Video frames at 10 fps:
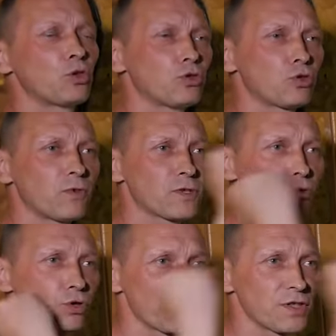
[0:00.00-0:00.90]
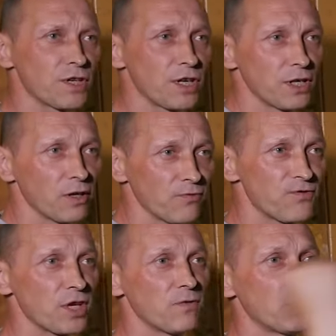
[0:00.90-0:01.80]
and it doesn't work for
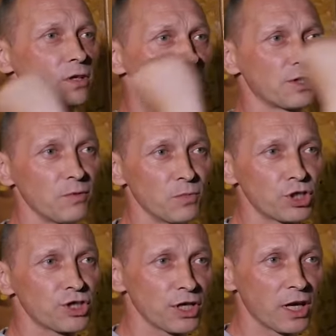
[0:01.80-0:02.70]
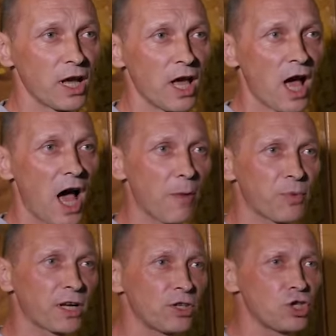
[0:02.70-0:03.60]
you in terms of total muscle
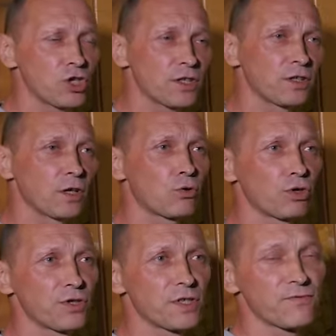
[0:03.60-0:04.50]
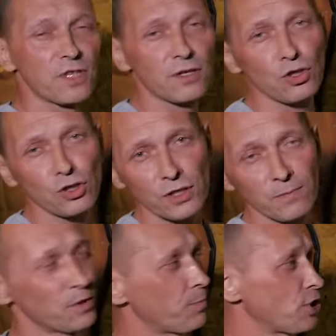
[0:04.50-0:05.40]
use, but is almost in
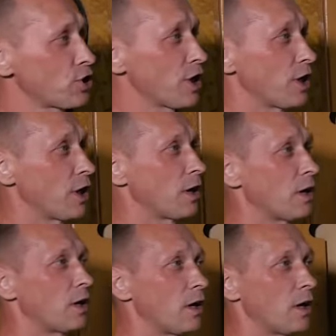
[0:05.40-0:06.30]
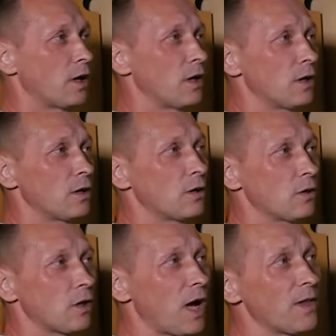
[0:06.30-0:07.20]
static tension.
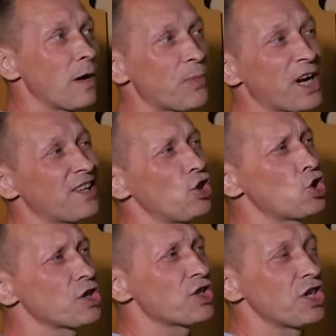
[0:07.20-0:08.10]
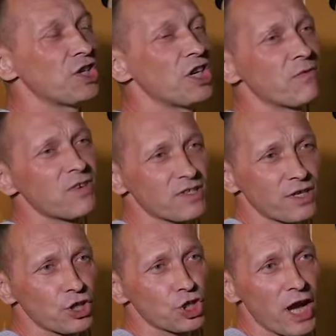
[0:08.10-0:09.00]
It almost never
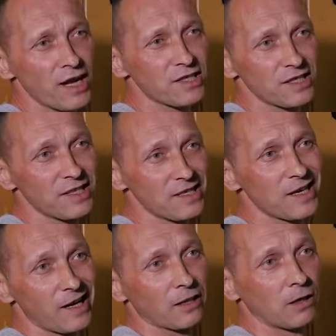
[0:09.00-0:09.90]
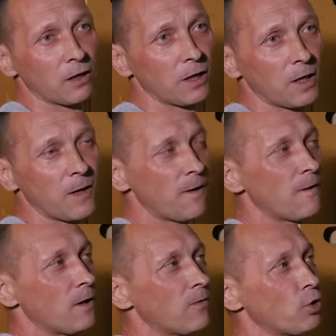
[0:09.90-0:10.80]
comes back.
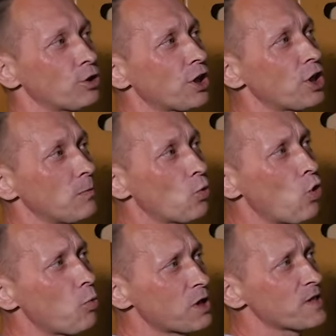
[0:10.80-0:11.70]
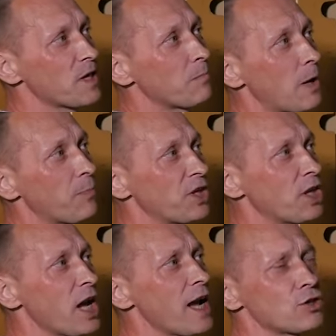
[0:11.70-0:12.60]
This is how a master class is